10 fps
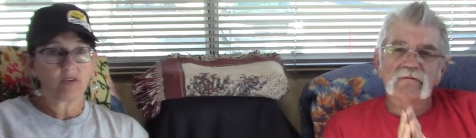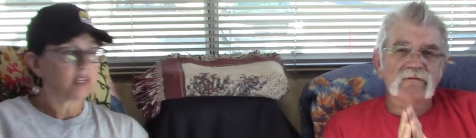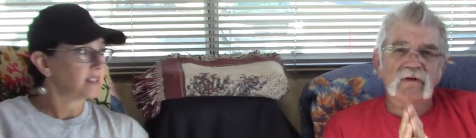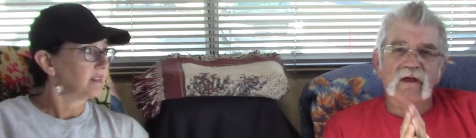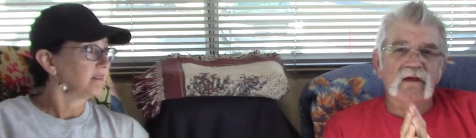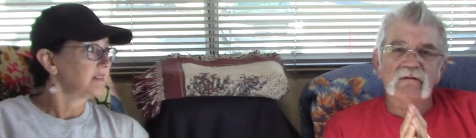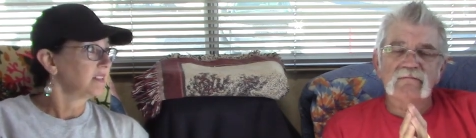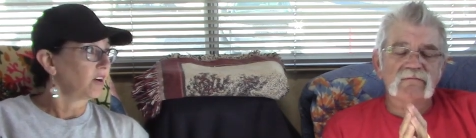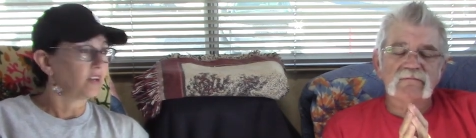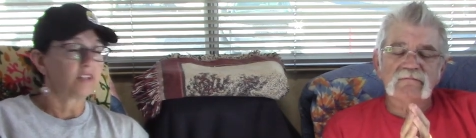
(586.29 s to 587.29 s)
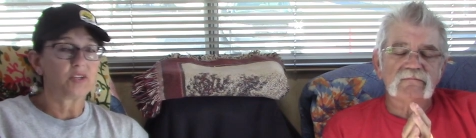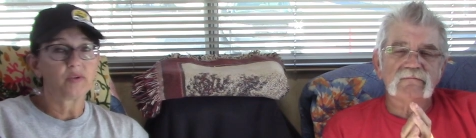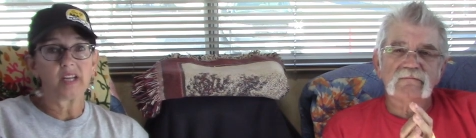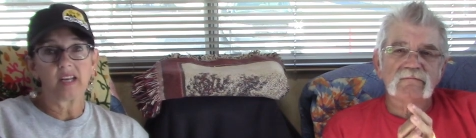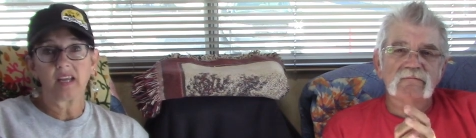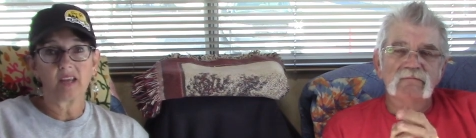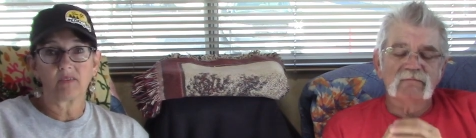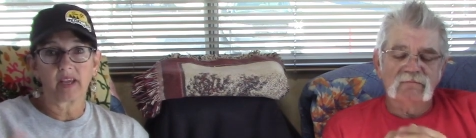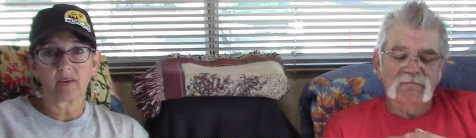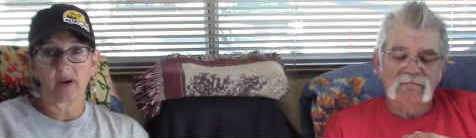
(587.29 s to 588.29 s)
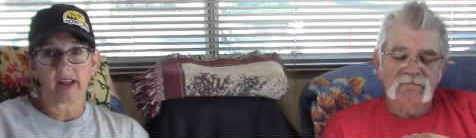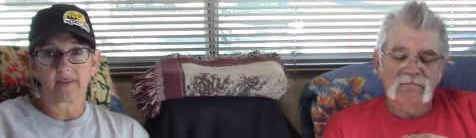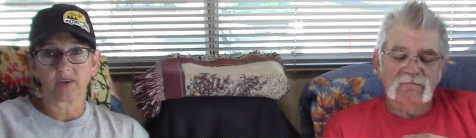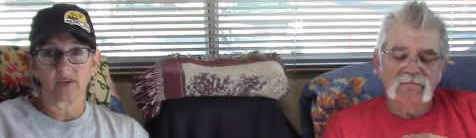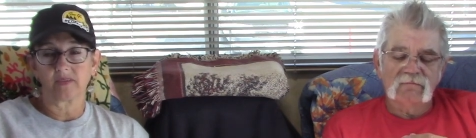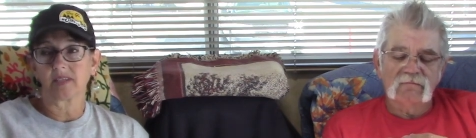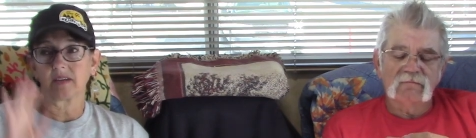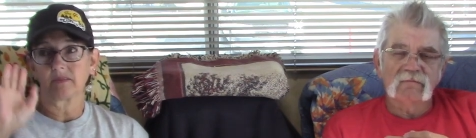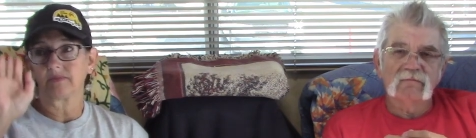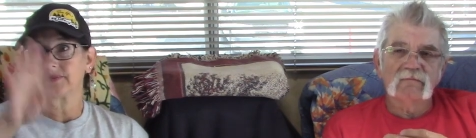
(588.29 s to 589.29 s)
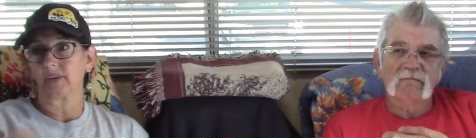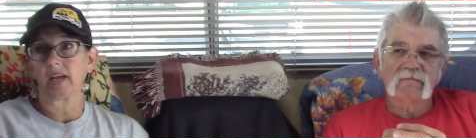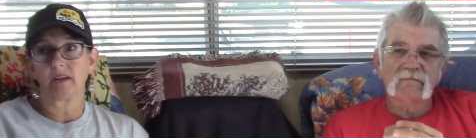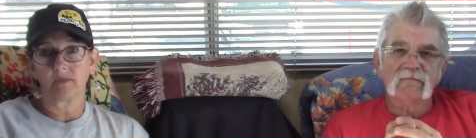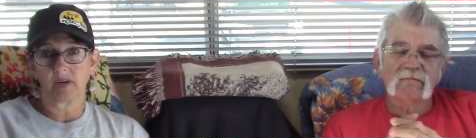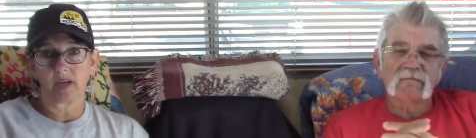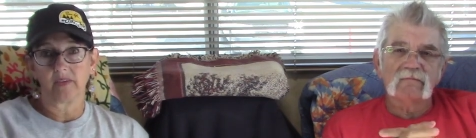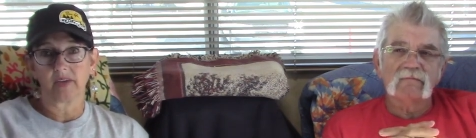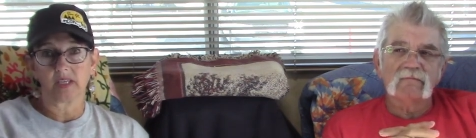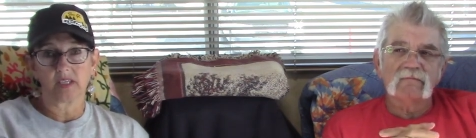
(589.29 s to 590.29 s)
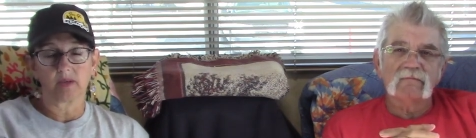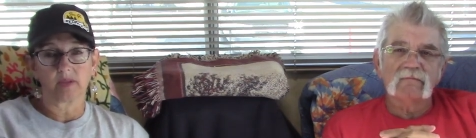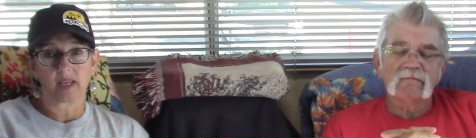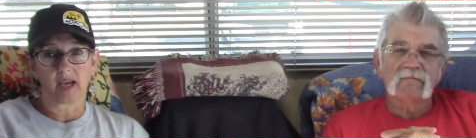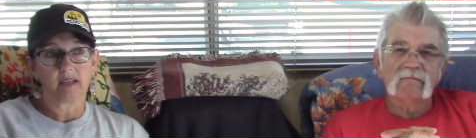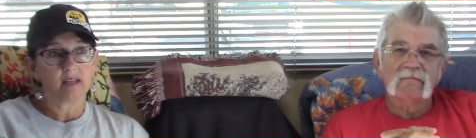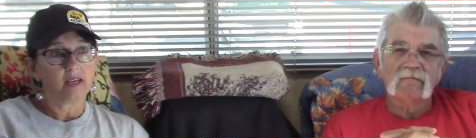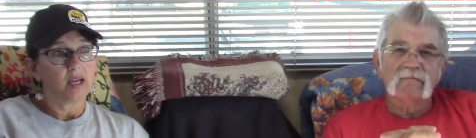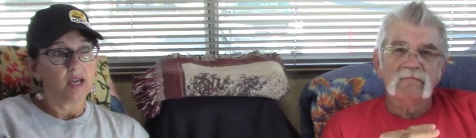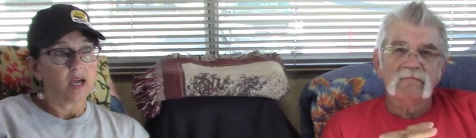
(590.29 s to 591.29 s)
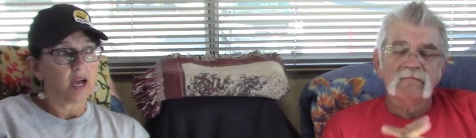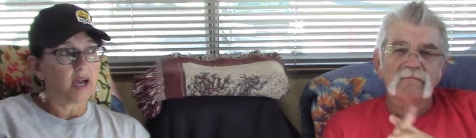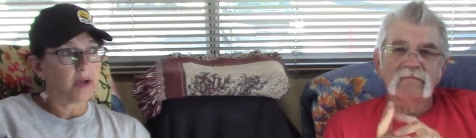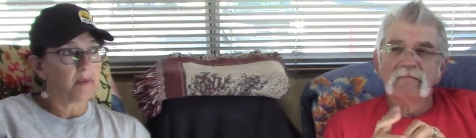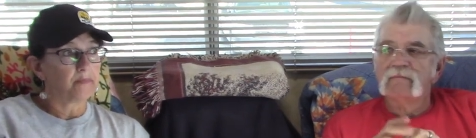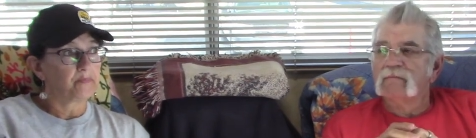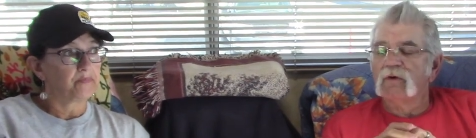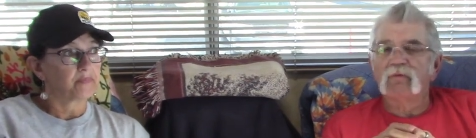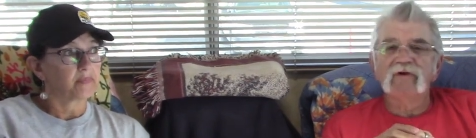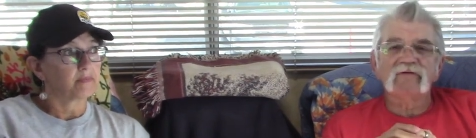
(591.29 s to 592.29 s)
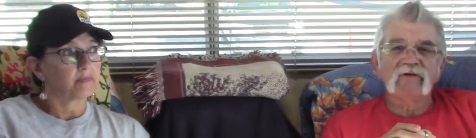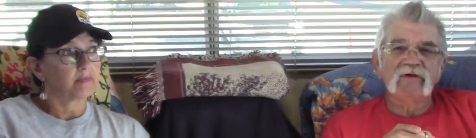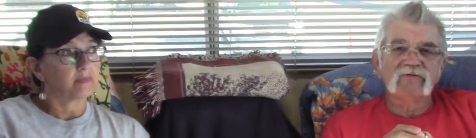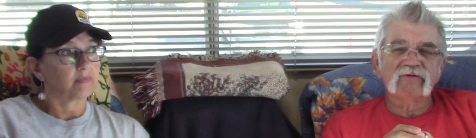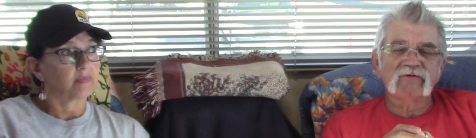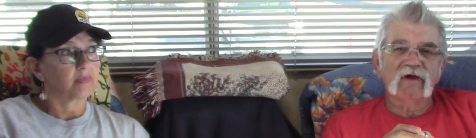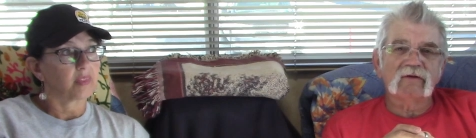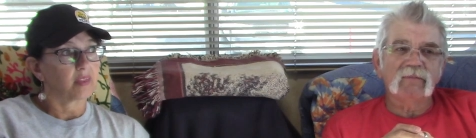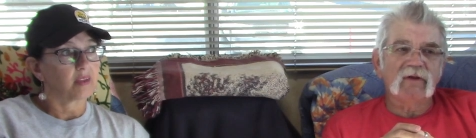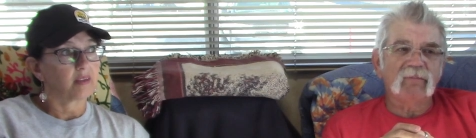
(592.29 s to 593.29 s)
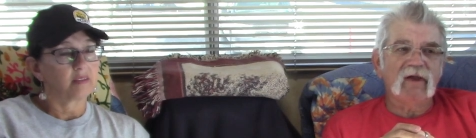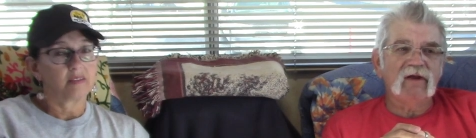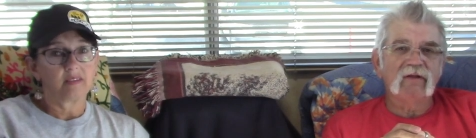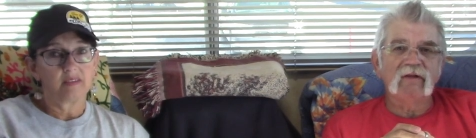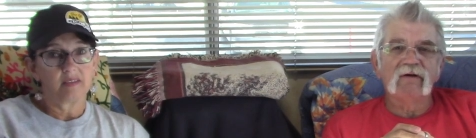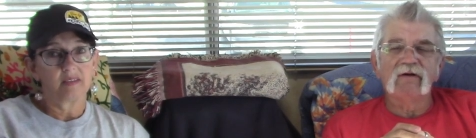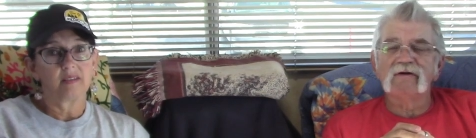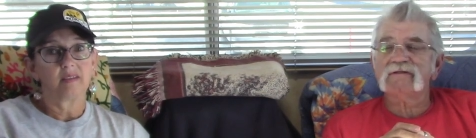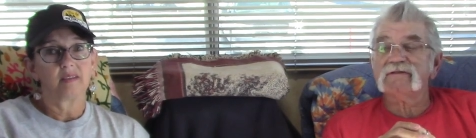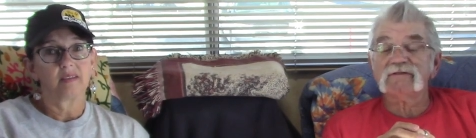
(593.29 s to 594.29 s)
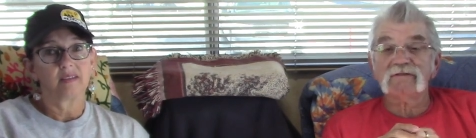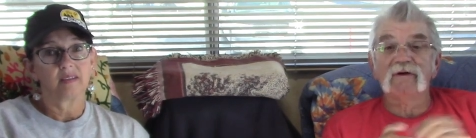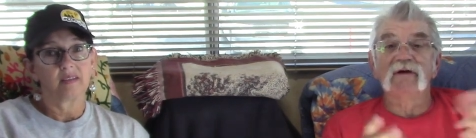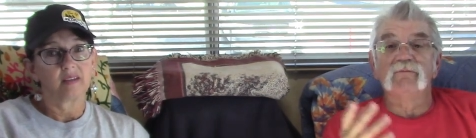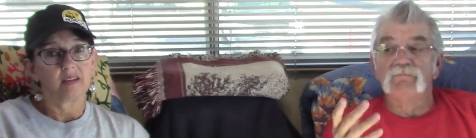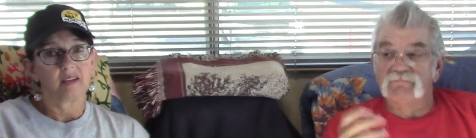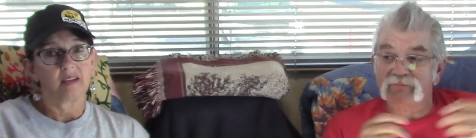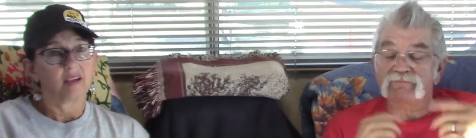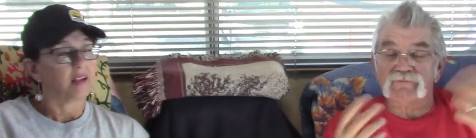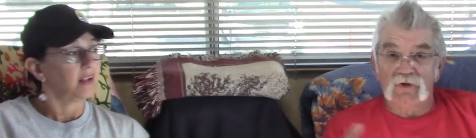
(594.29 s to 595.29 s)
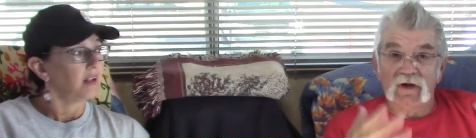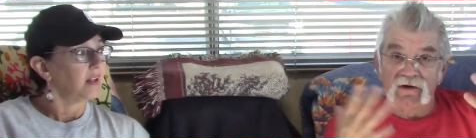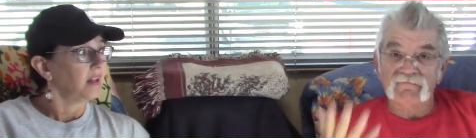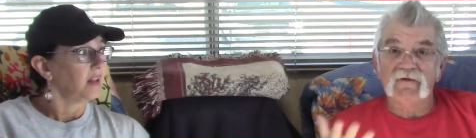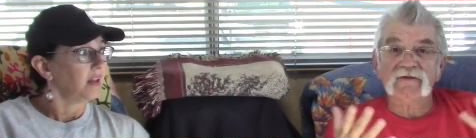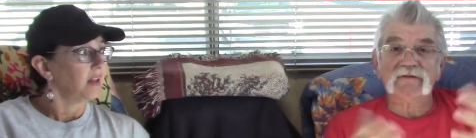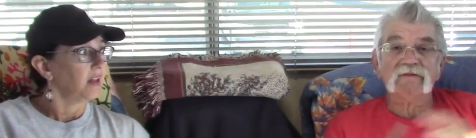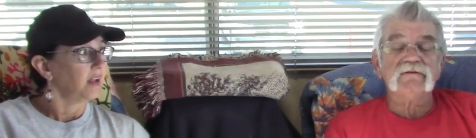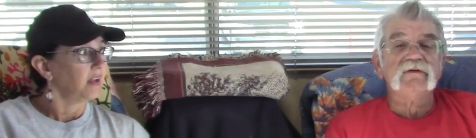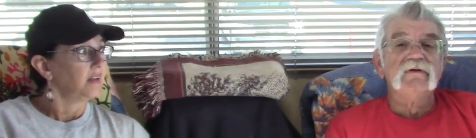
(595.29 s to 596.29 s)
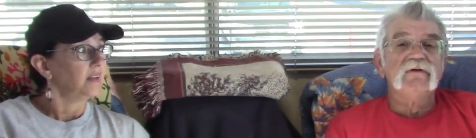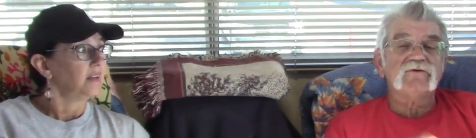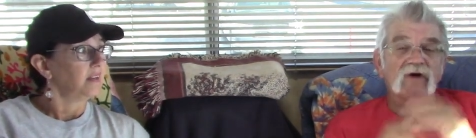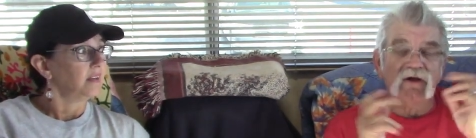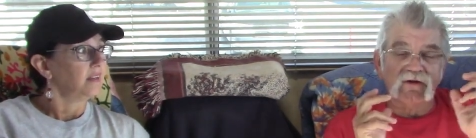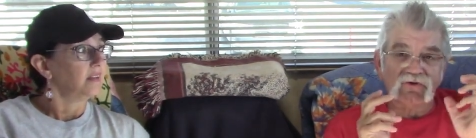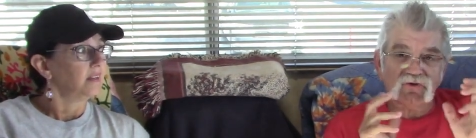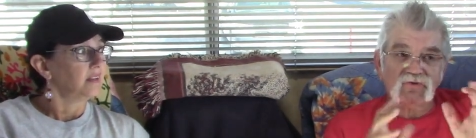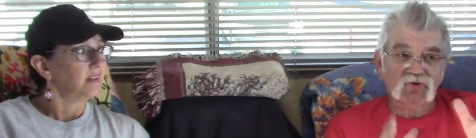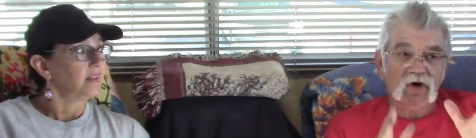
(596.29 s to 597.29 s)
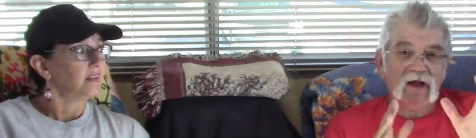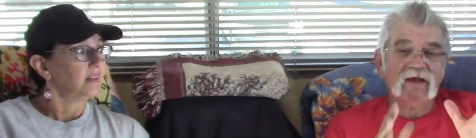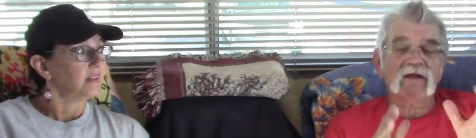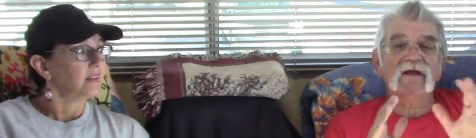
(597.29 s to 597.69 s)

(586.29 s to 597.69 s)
Speaker 1: because it started doing it again like right after, and it was like, forget it, we're not even going to deal with that. But
Speaker 2: recently it's just got to be a pain in the arse, and so I'm trying to fix it, trying to track it